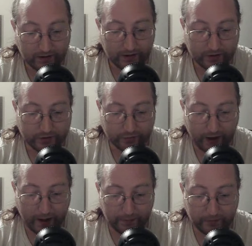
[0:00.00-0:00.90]
a
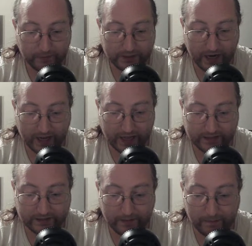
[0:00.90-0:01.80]
trap which I had
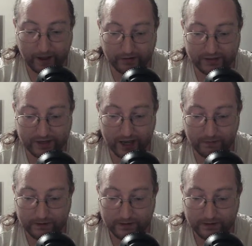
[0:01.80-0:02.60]
somehow escaped.